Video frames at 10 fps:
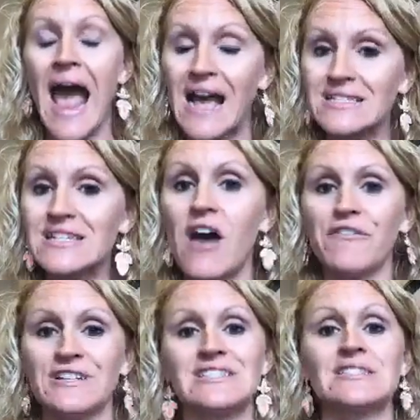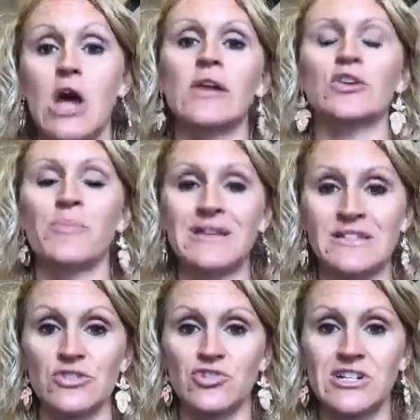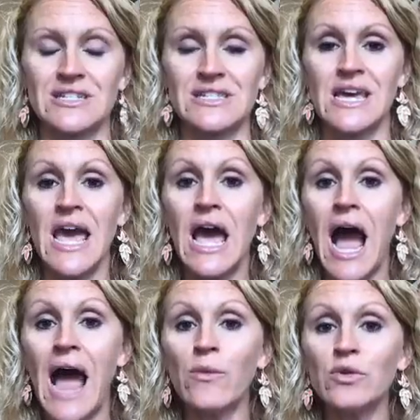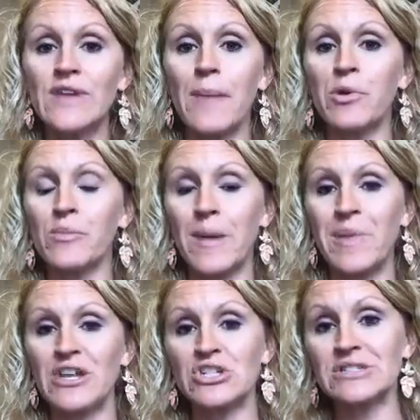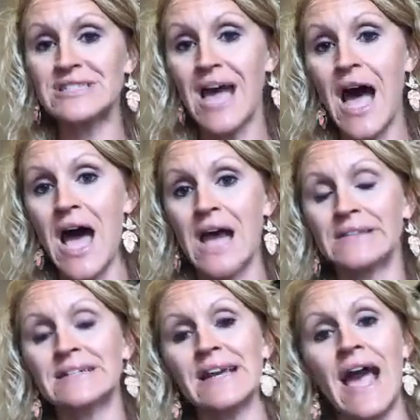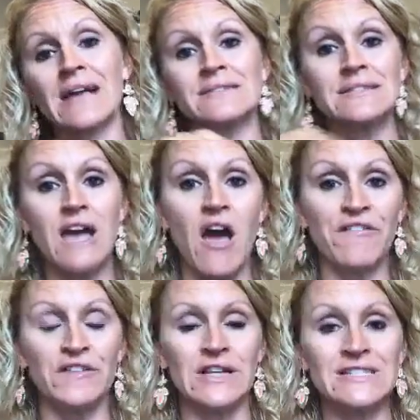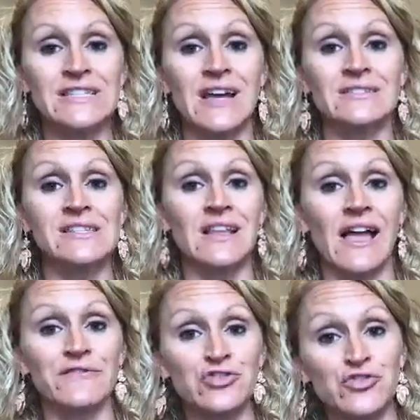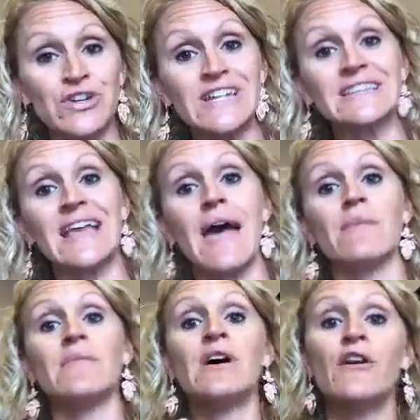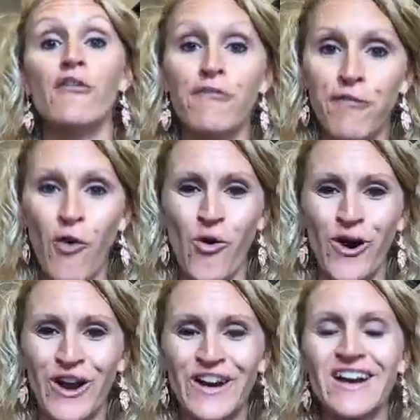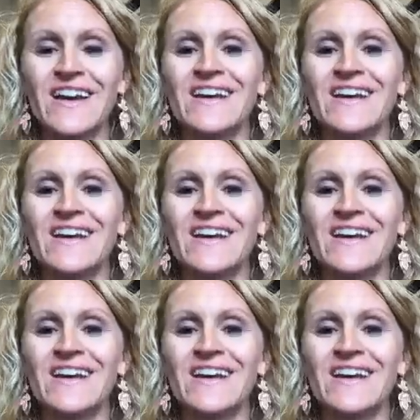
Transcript: acidophilus is not in your best interest. I will not put my patients on acidophilus until I've treated them for